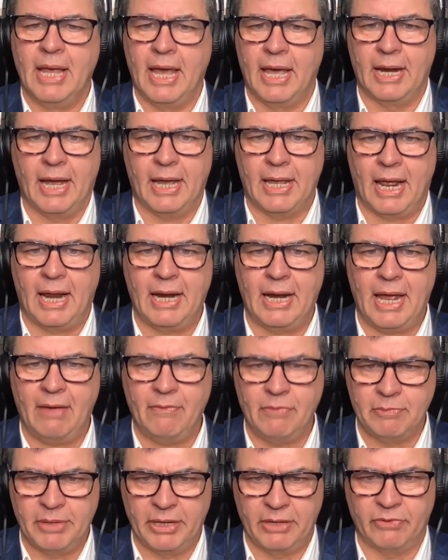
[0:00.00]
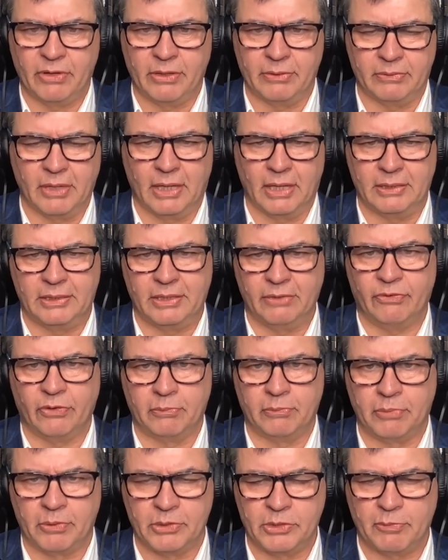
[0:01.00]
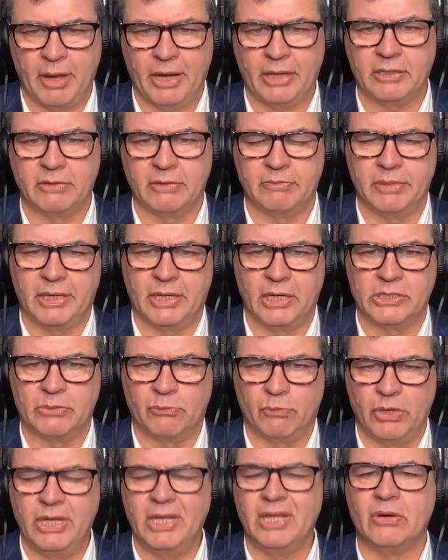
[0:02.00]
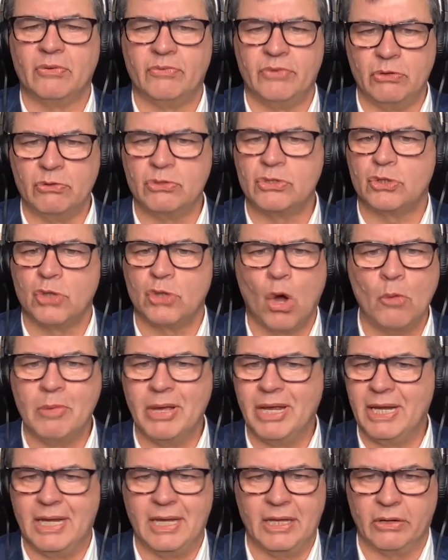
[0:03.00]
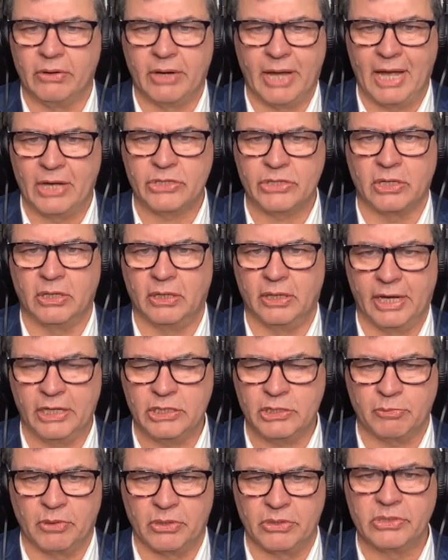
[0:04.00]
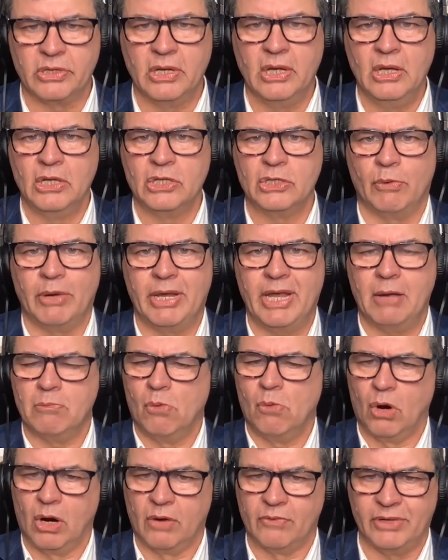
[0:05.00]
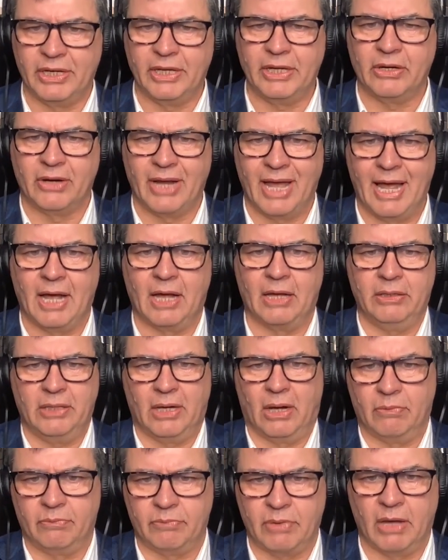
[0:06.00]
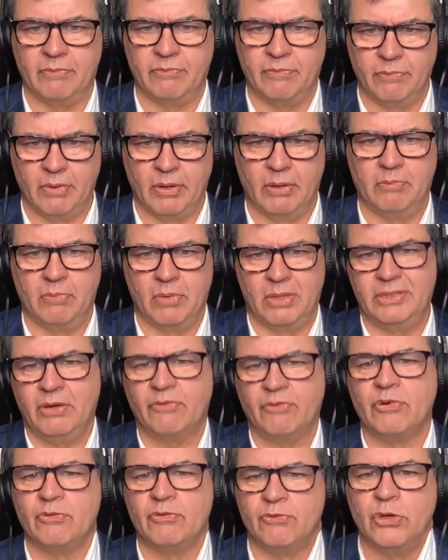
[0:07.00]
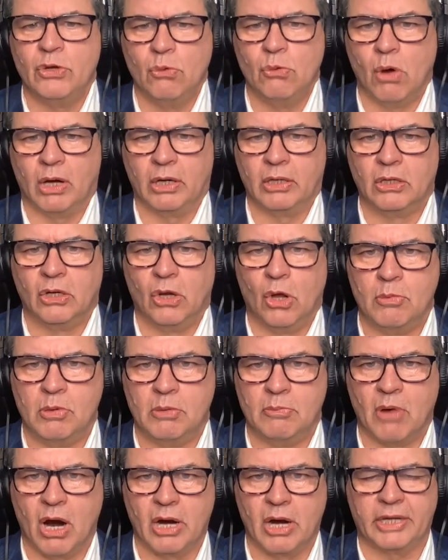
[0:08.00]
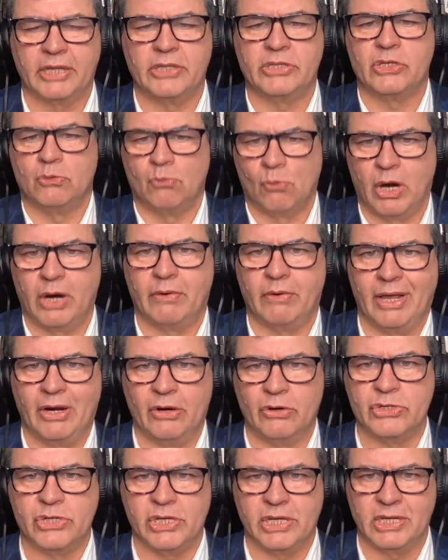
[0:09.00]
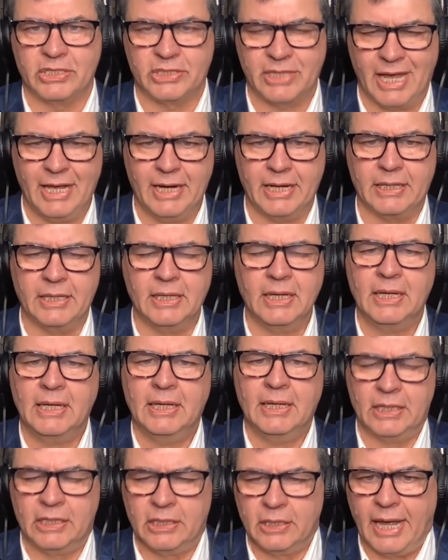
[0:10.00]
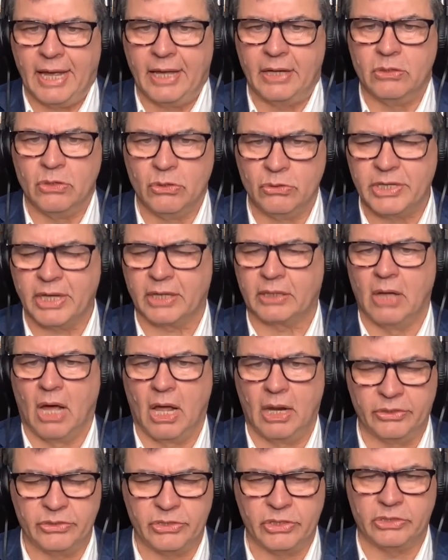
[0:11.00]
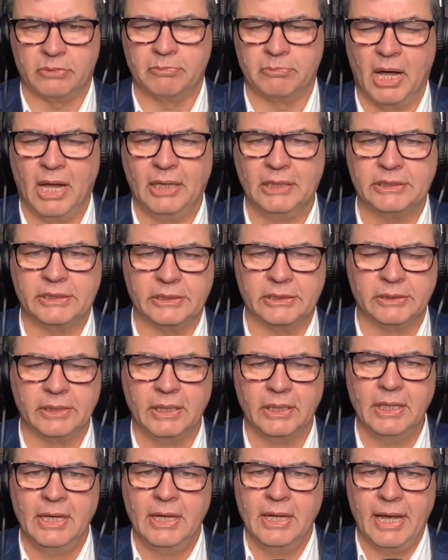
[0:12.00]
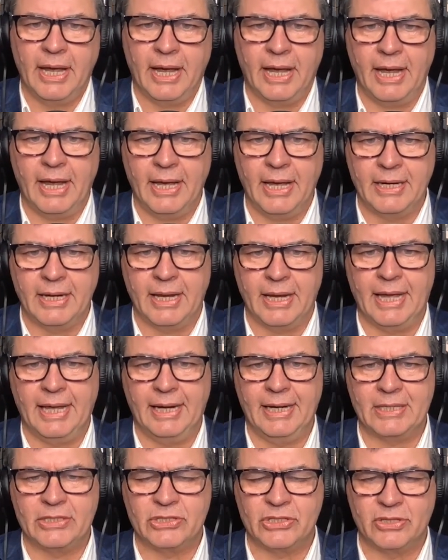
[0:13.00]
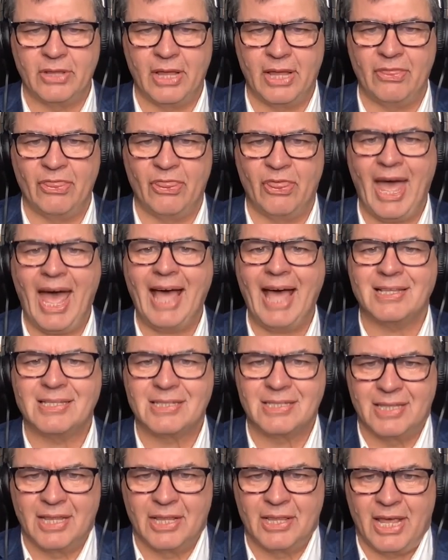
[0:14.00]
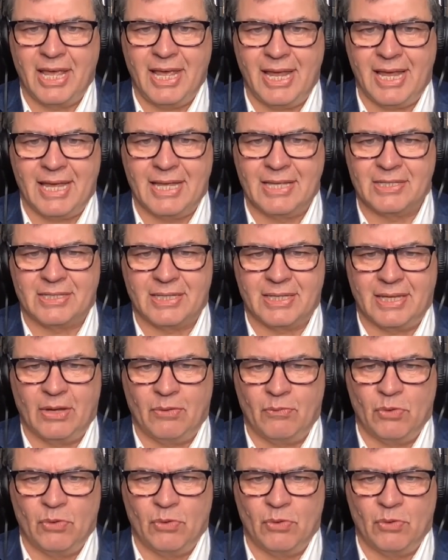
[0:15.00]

and I have a bit of a different perspective because we interview so many international experts. So we get more of an internet, you know, a different view on global markets and where energy is headed and new technologies and policies. And that's the thing is,